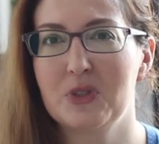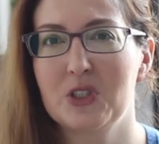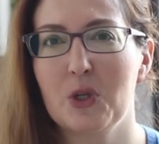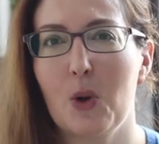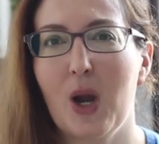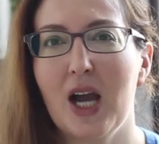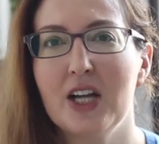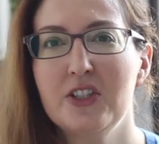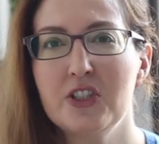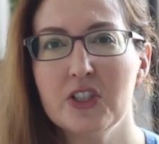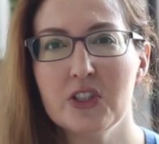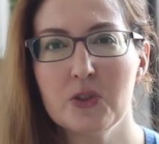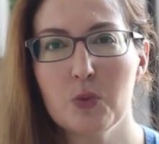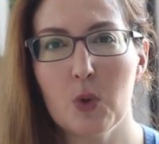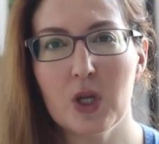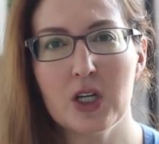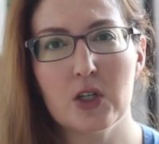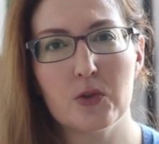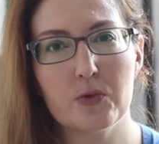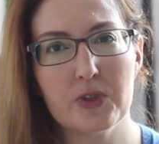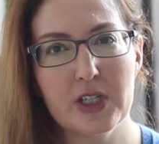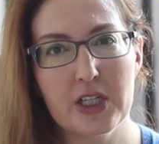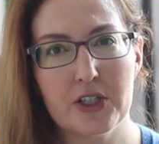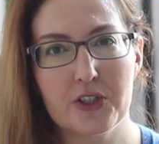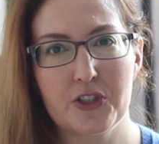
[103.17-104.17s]
So I just want
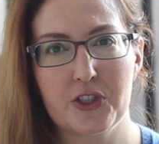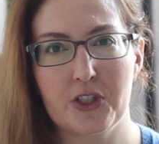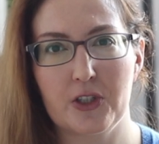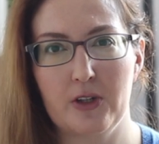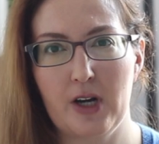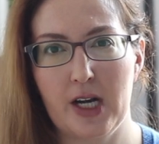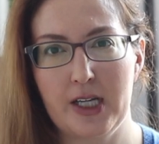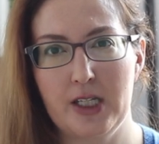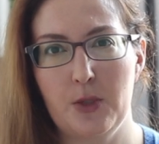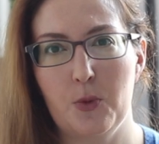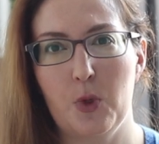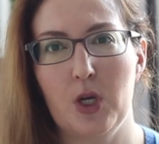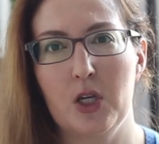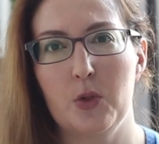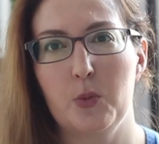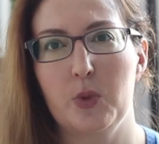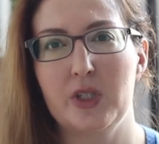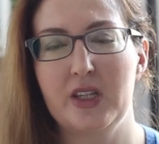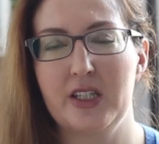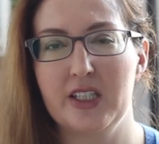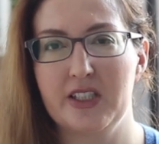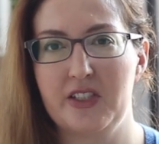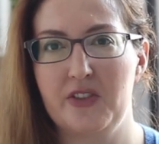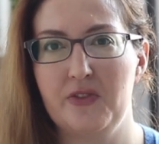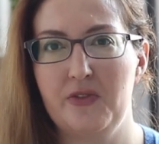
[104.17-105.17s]
to reassure anyone
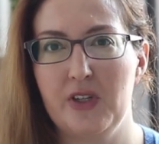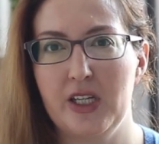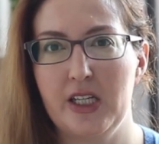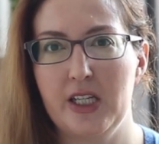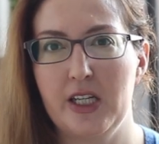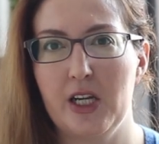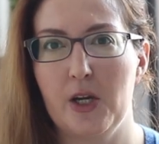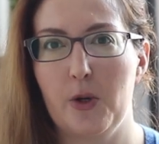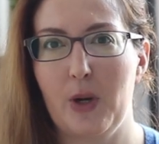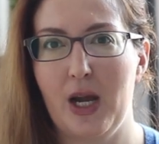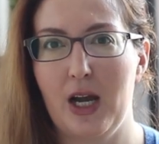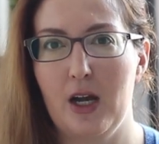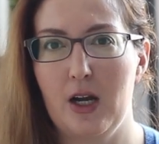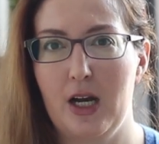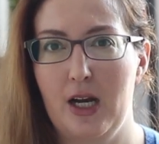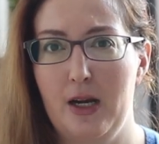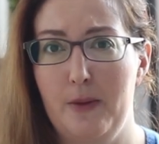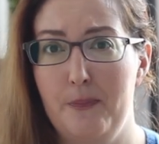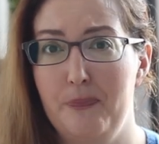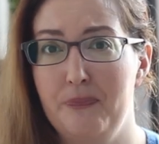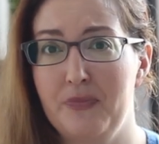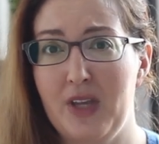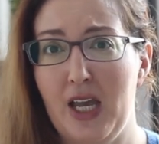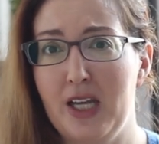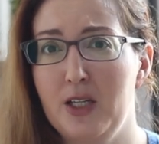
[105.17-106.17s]
with this video,
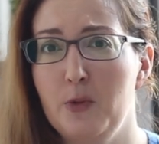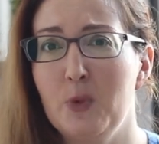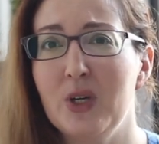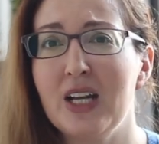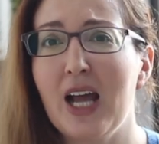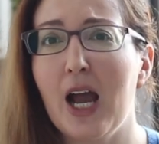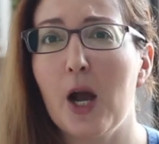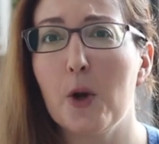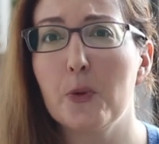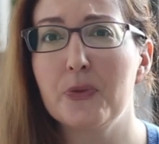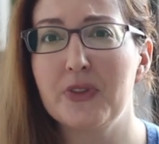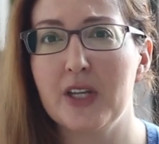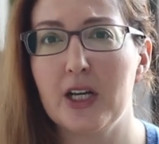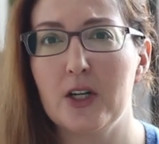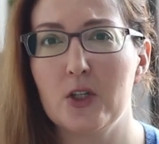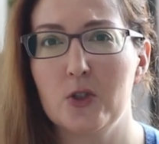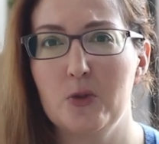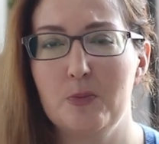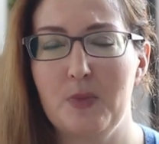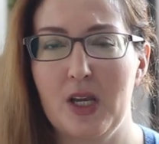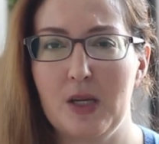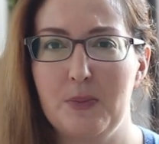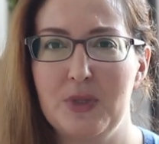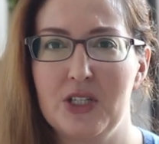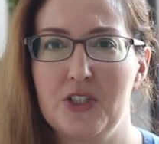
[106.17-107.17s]
um, anyone out there
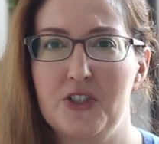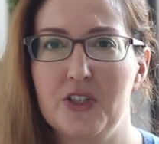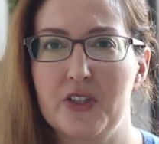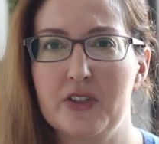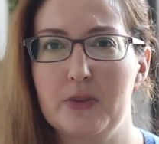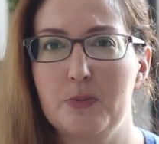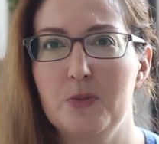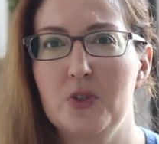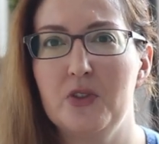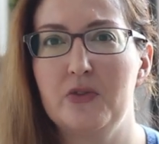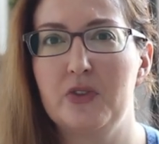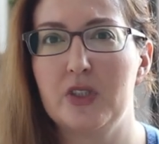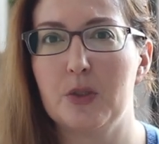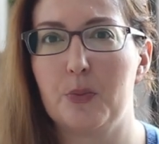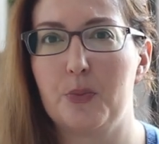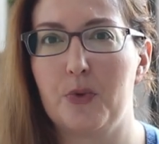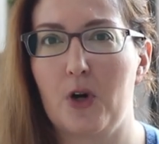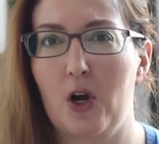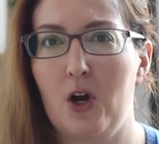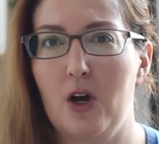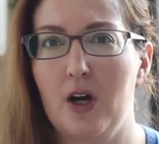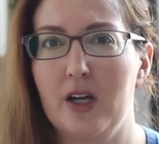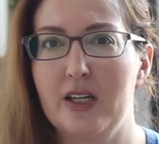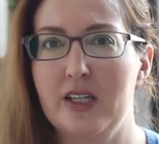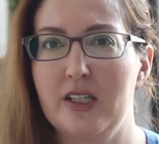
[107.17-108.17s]
who maybe just moved
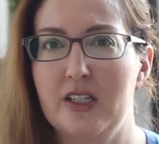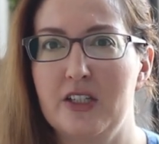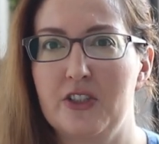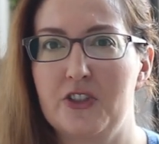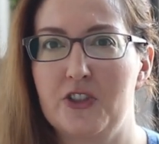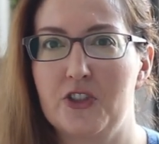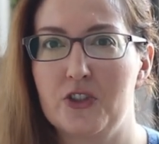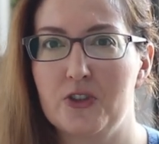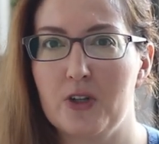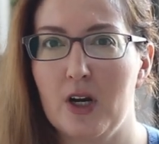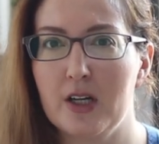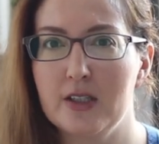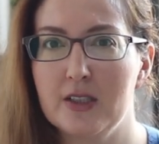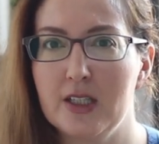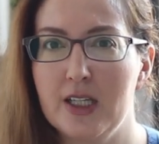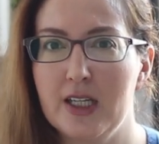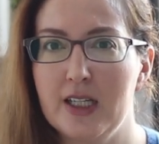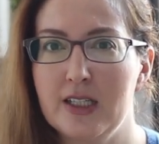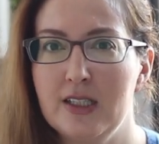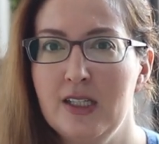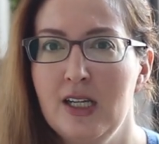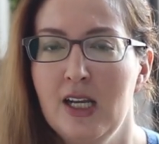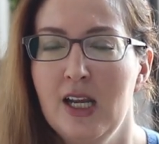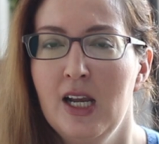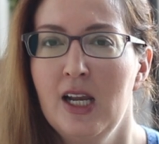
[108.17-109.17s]
abroad and is
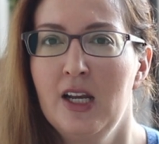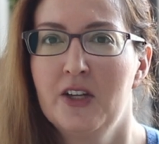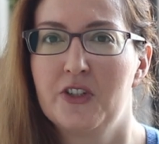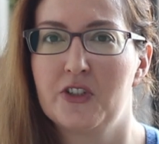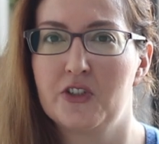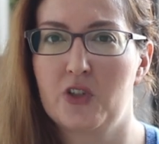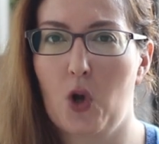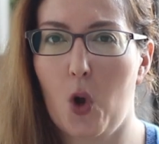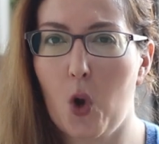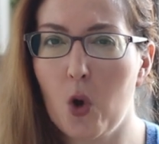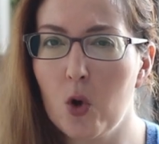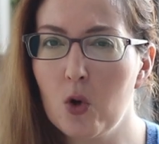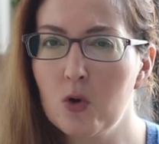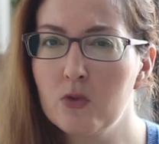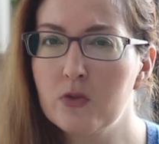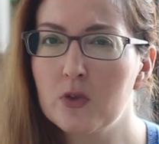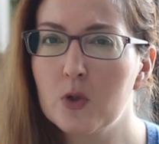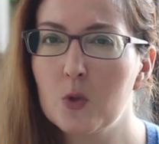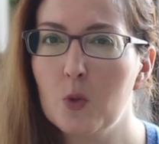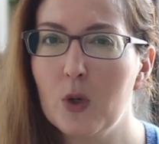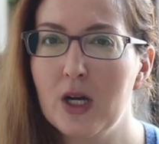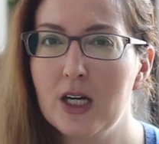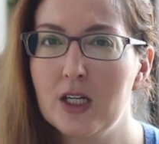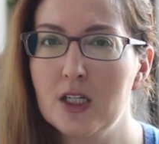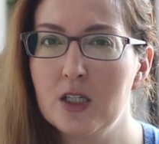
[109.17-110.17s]
struggling, just
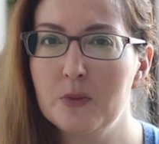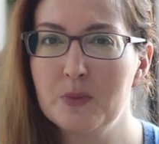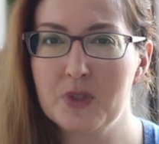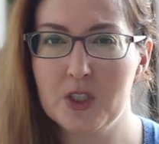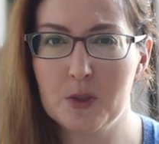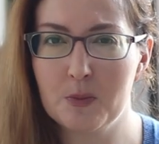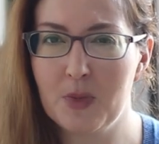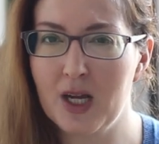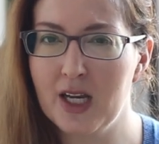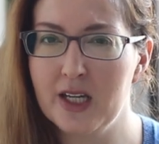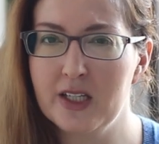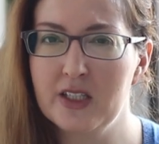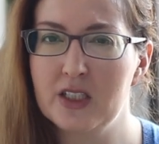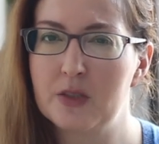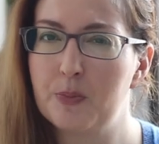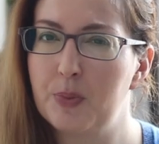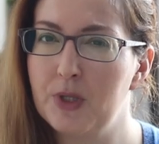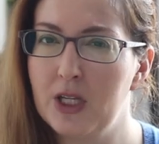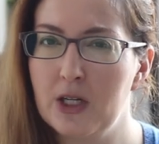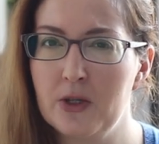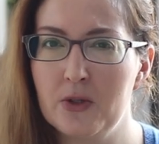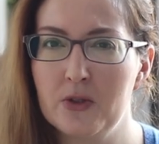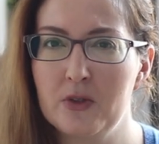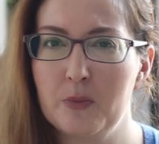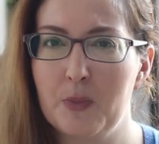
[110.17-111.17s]
overwhelmed, your mind's
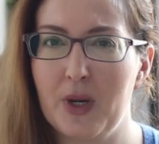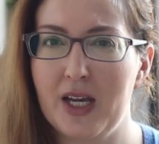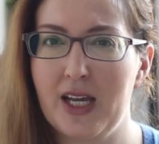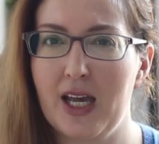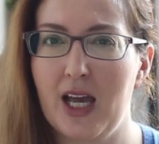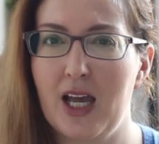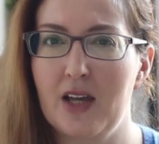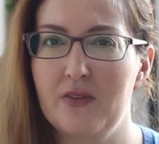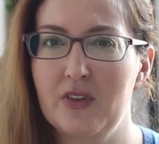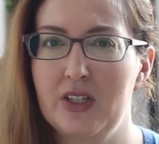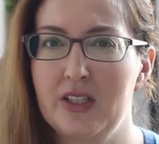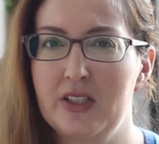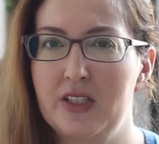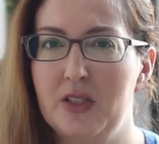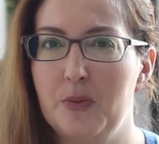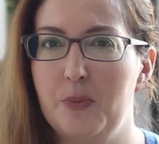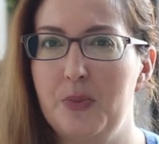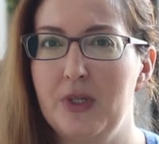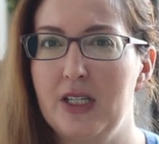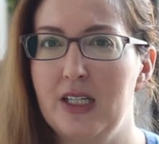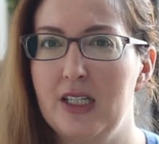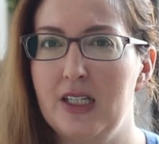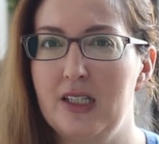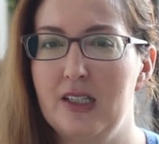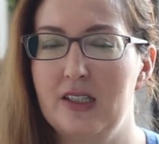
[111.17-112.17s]
blown by having to
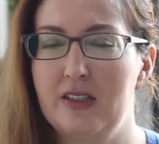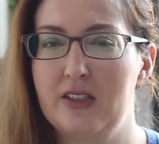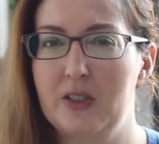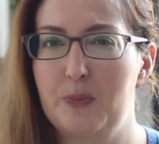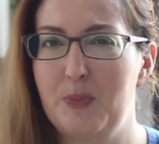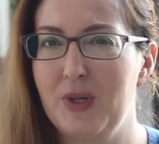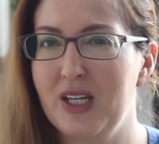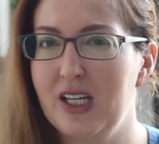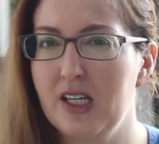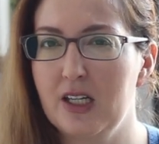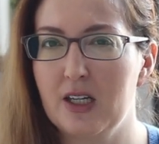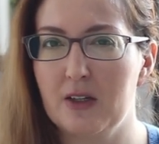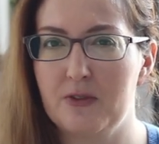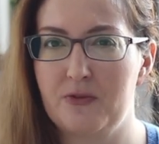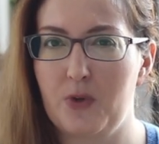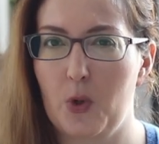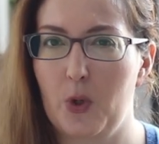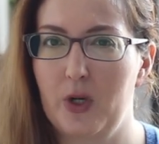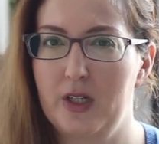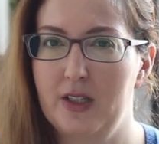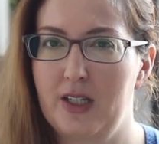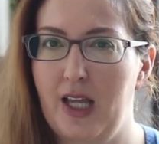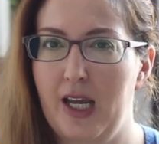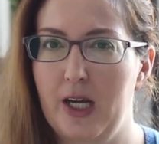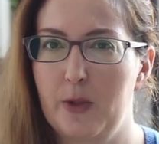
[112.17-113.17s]
be speaking a
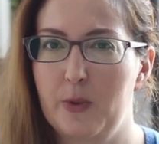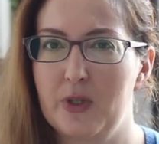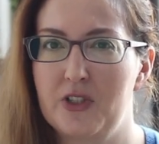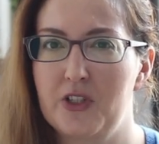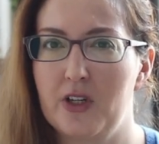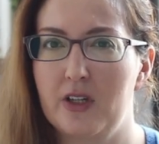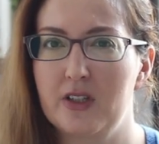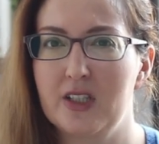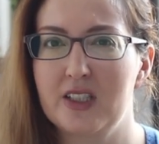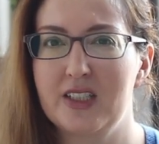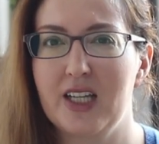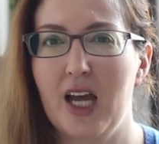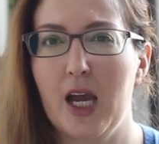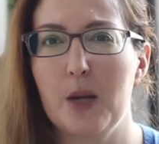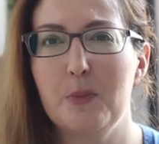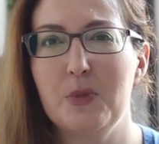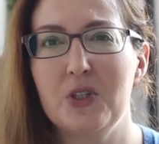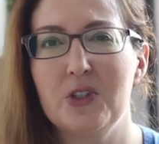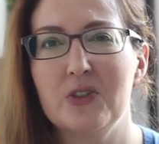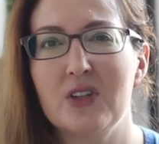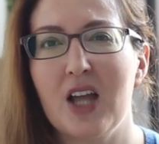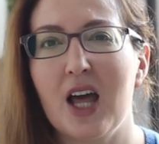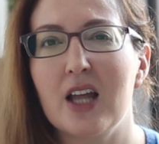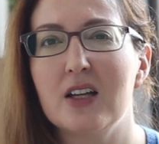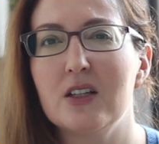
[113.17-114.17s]
foreign language all the time,
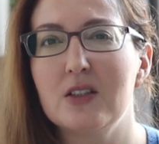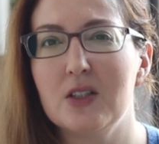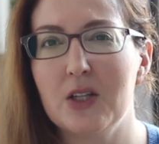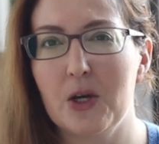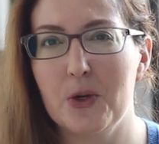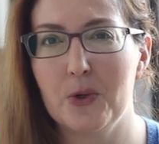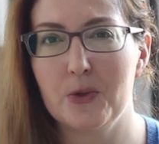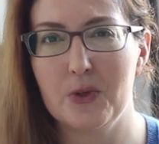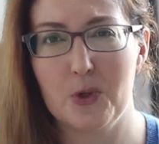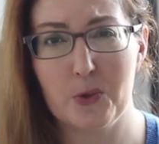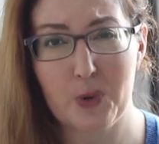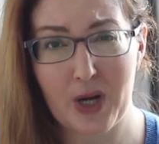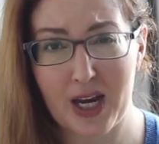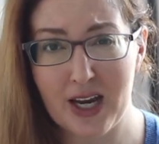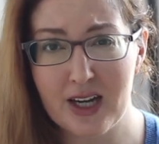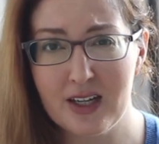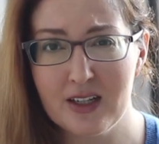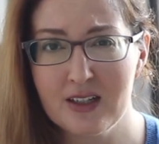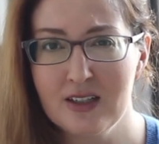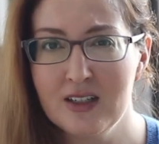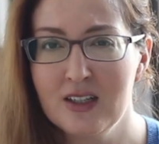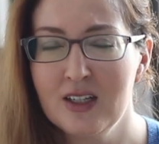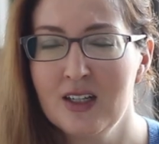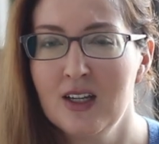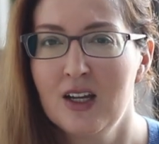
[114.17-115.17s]
you're not alone,
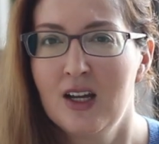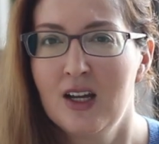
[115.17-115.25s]
okay?